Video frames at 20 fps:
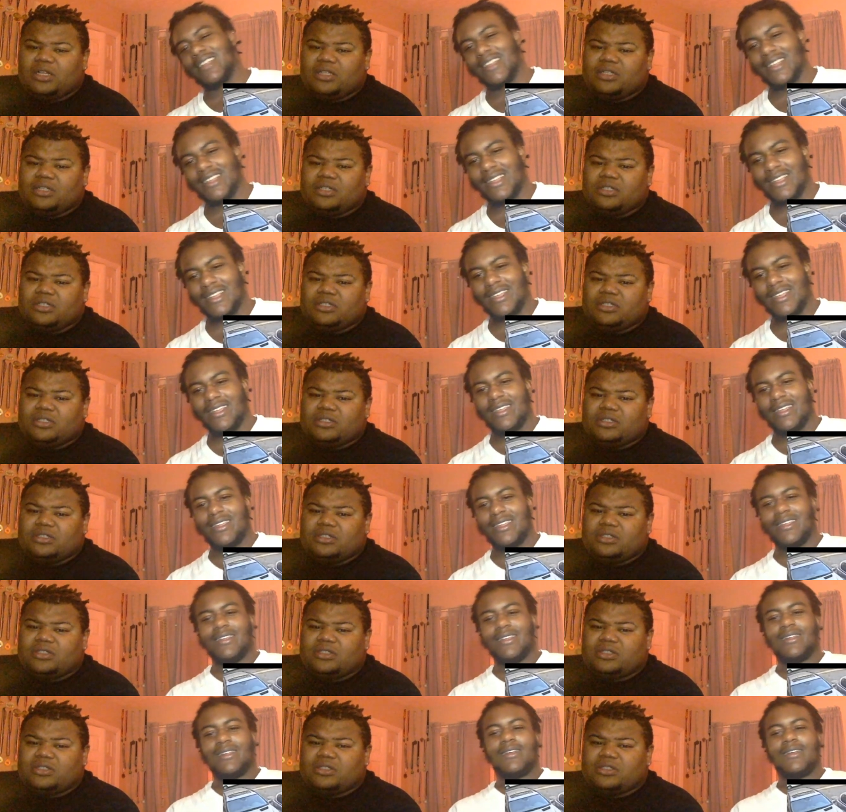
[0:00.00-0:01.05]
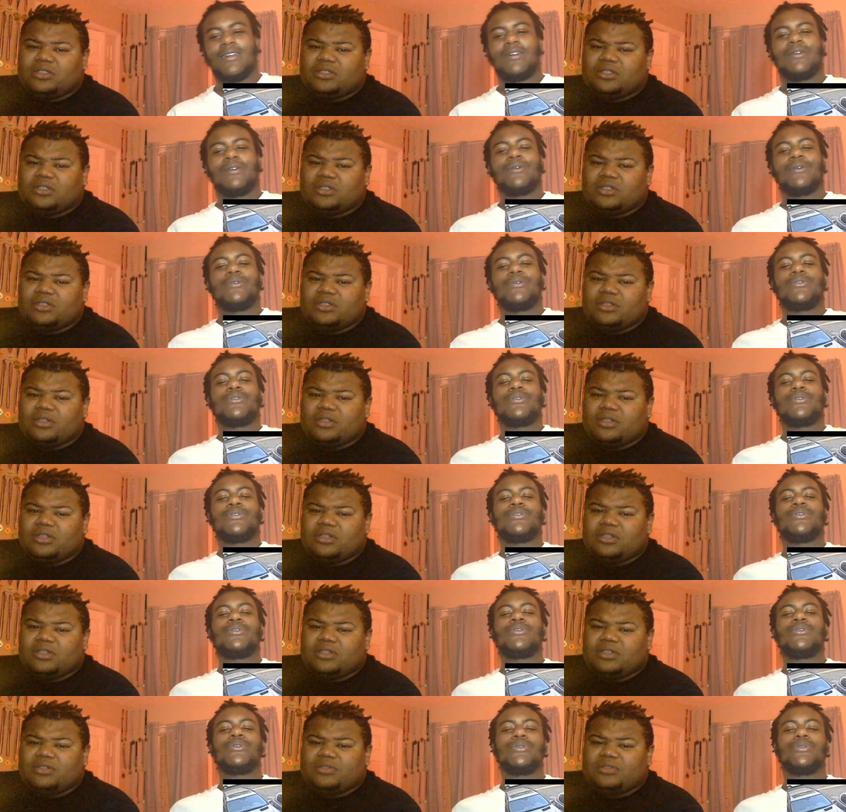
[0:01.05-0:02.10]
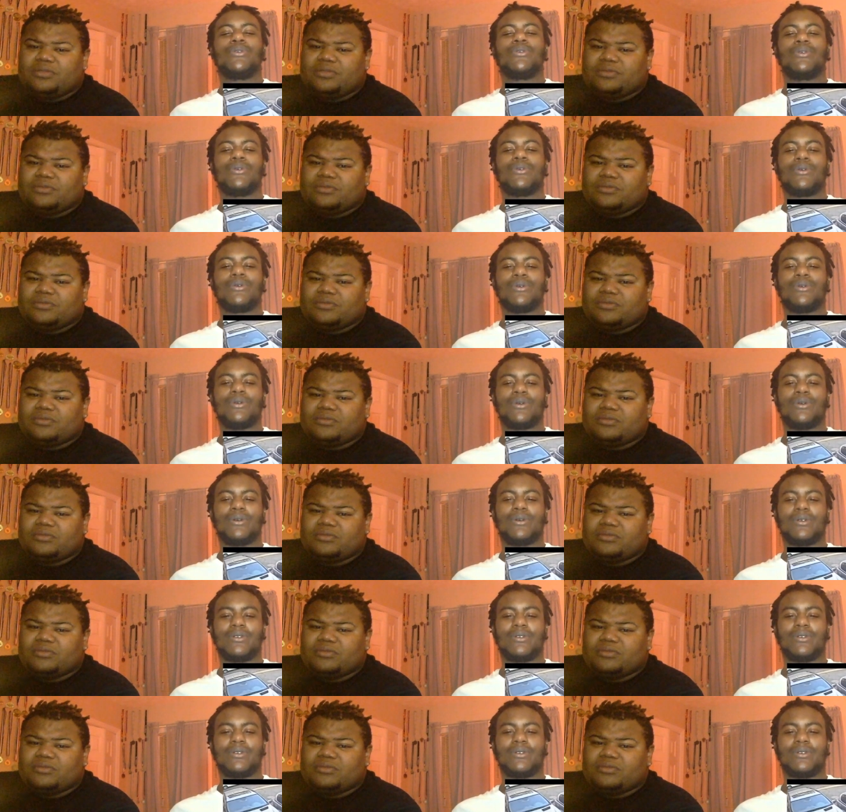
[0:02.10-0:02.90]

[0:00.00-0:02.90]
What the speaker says: [no speech]